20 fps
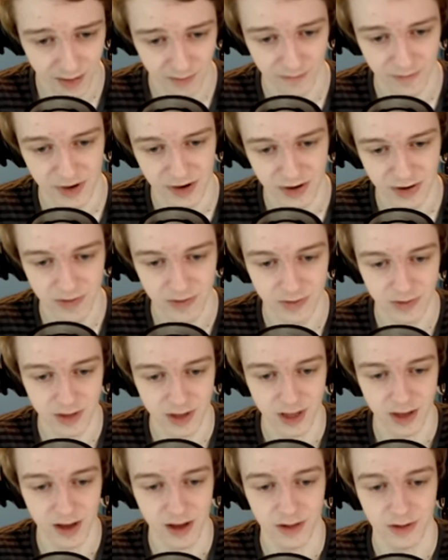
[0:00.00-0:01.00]
Very cool
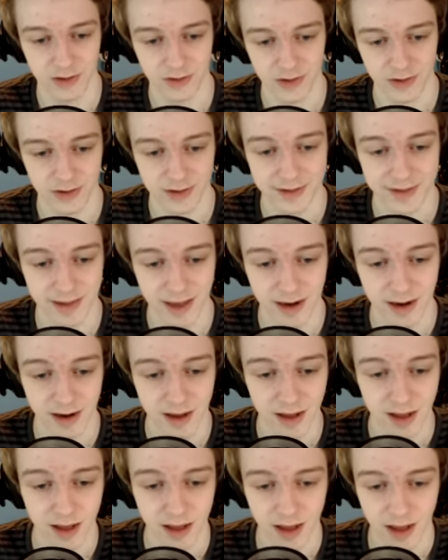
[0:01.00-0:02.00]
looking colors on the set.
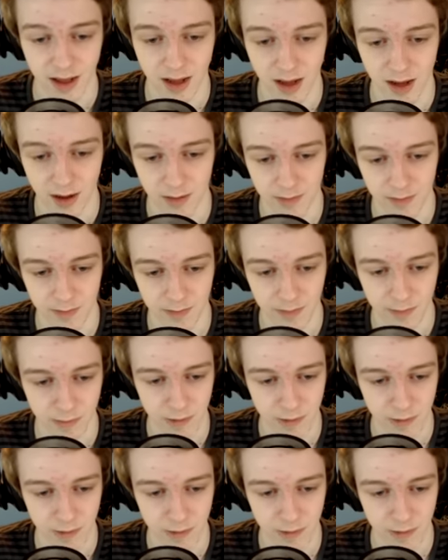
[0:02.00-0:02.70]
Um,